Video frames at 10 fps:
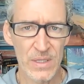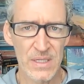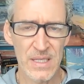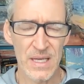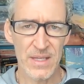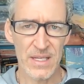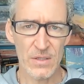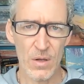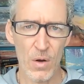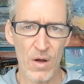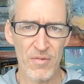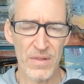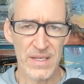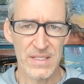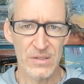What is that? That's
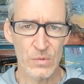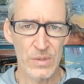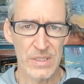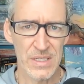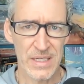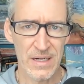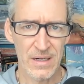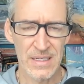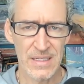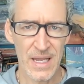awful. That sounds really scary.